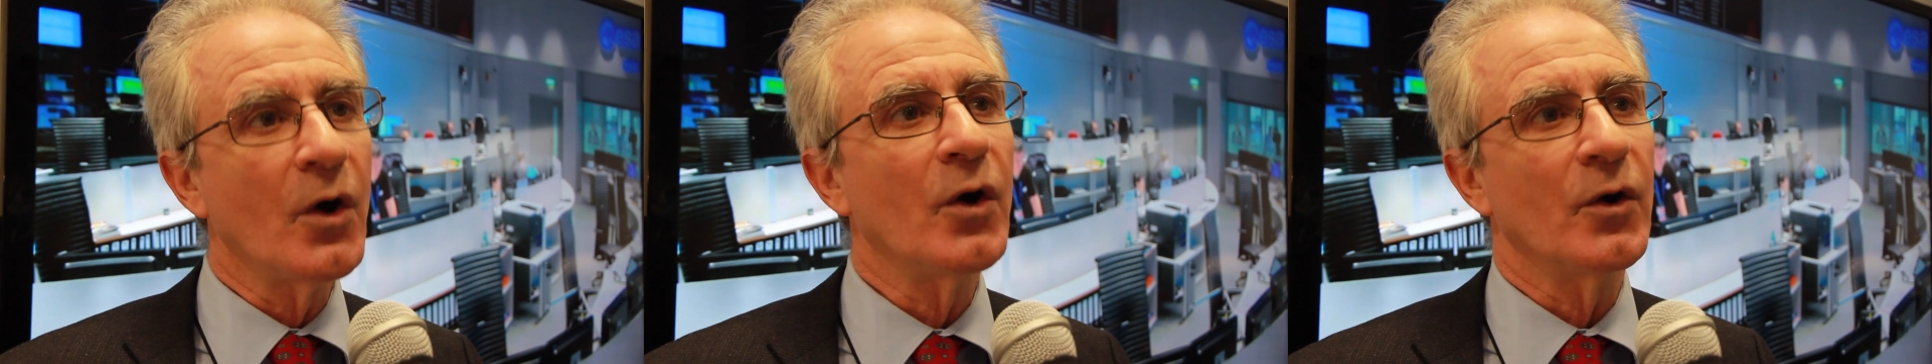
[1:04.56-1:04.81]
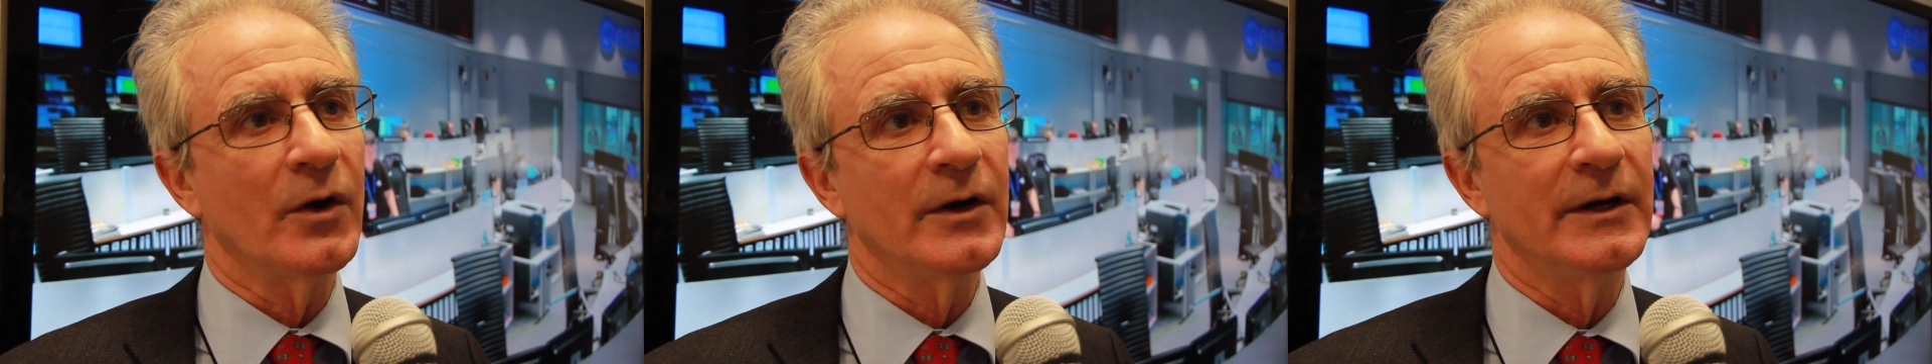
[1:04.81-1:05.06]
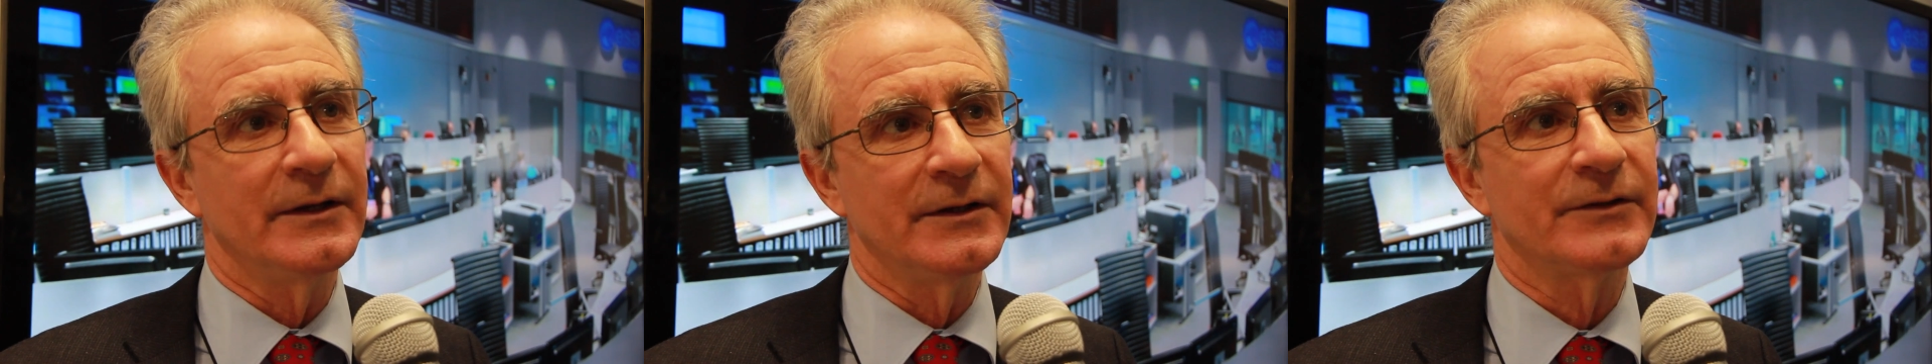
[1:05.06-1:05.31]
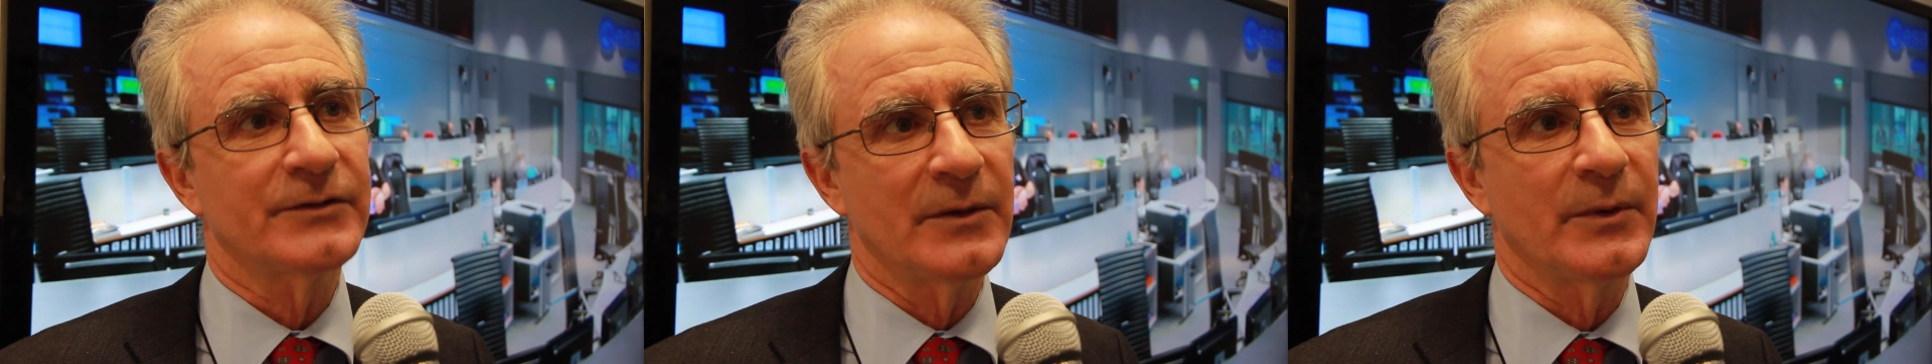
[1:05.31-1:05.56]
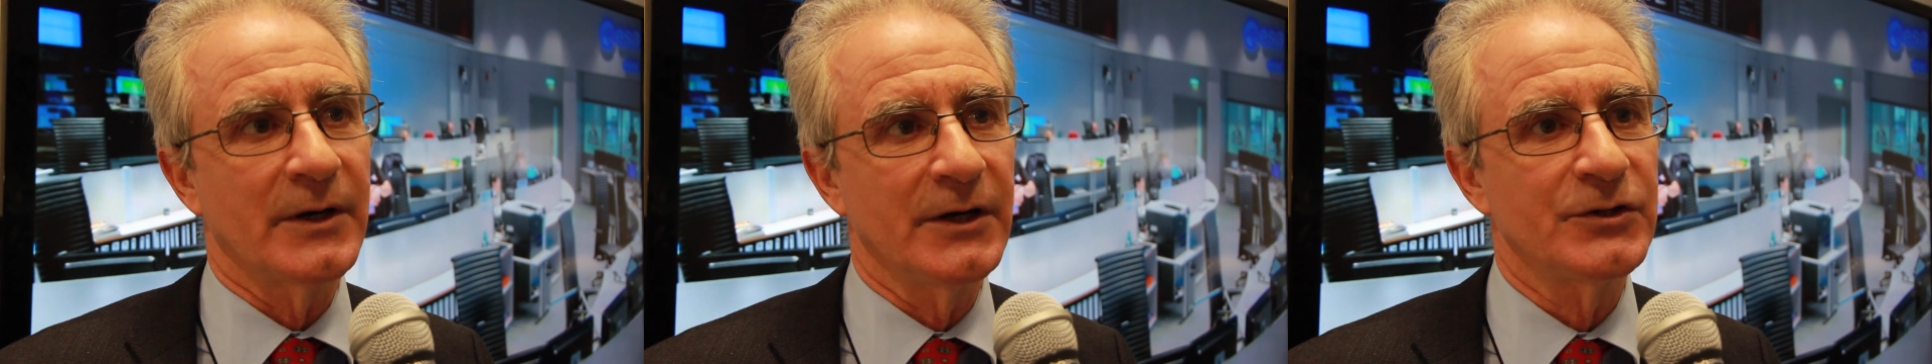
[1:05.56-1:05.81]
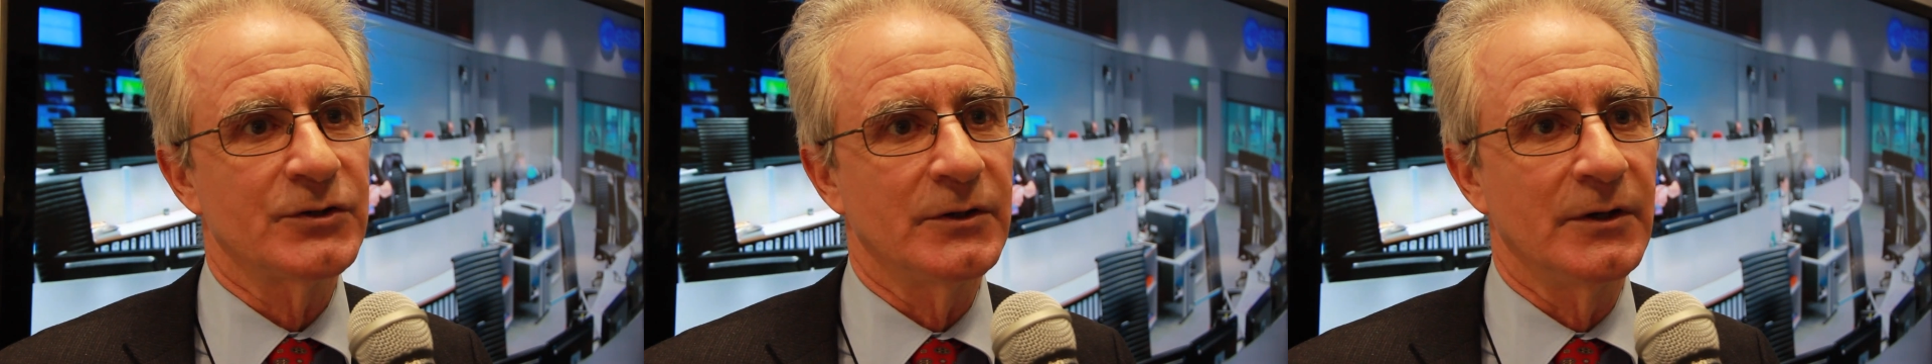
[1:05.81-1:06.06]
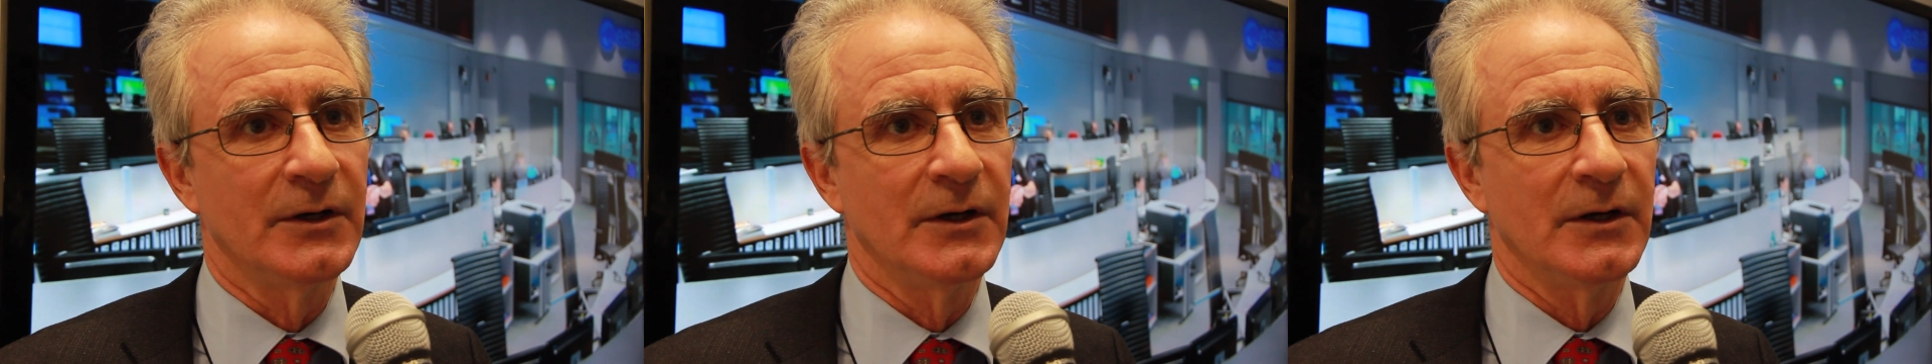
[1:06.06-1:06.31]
wrong in this separation,